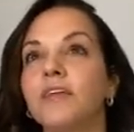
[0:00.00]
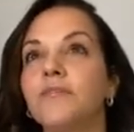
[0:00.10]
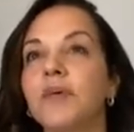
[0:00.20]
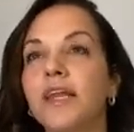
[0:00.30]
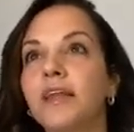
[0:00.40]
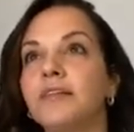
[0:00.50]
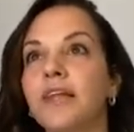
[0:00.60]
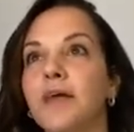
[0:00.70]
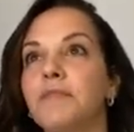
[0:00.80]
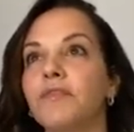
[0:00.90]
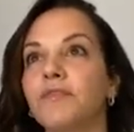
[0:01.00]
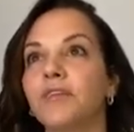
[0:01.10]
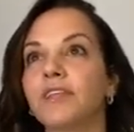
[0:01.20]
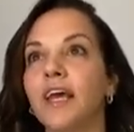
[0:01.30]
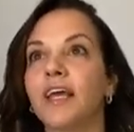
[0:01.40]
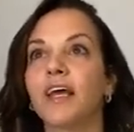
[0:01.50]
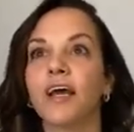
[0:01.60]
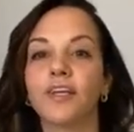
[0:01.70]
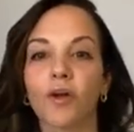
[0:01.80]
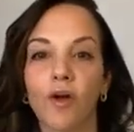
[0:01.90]
Being in alignment feels like
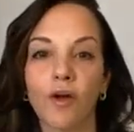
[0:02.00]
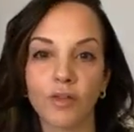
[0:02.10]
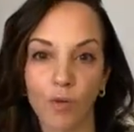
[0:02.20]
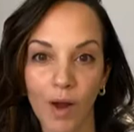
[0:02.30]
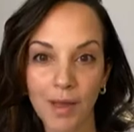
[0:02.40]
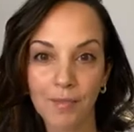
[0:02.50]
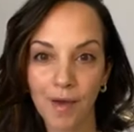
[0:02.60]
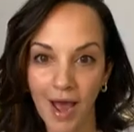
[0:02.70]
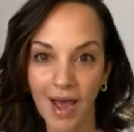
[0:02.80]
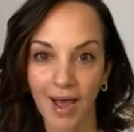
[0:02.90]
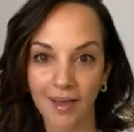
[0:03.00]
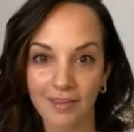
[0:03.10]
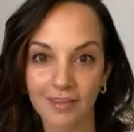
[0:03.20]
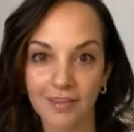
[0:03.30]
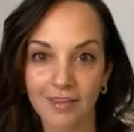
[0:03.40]
you're on the right path.